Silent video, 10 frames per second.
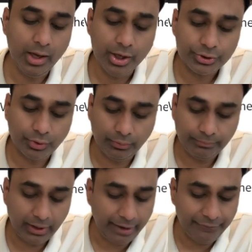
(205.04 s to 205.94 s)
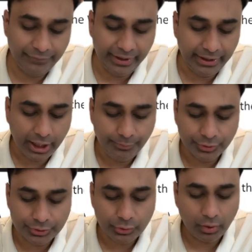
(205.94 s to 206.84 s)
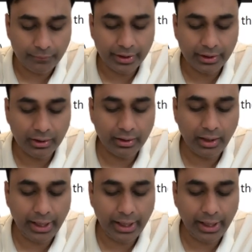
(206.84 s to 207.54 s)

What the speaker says: So every time you're solving